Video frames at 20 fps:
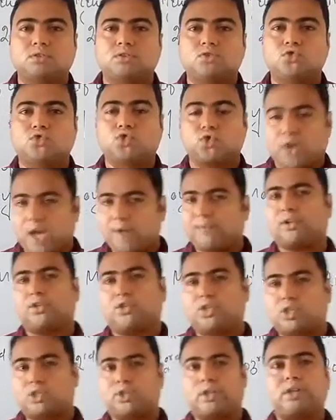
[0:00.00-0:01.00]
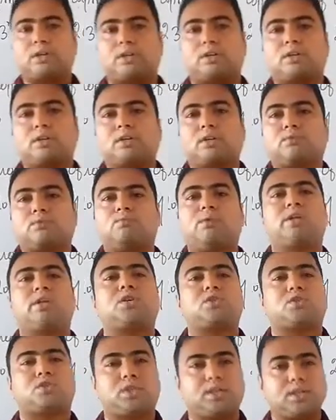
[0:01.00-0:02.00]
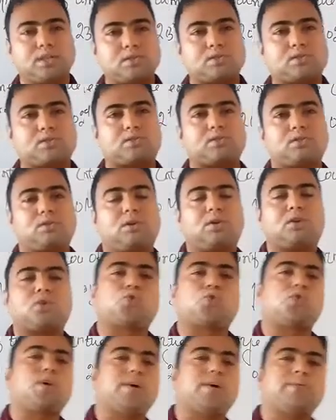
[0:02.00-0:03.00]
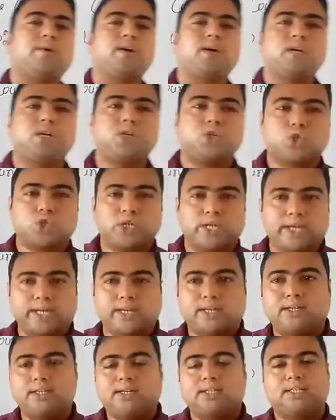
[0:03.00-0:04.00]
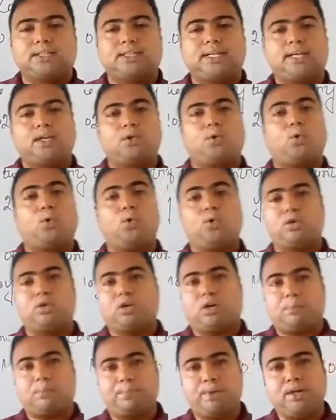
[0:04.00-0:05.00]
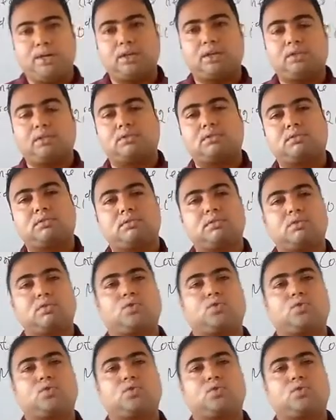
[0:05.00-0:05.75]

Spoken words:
should have suggested various things or should have shared their own opinion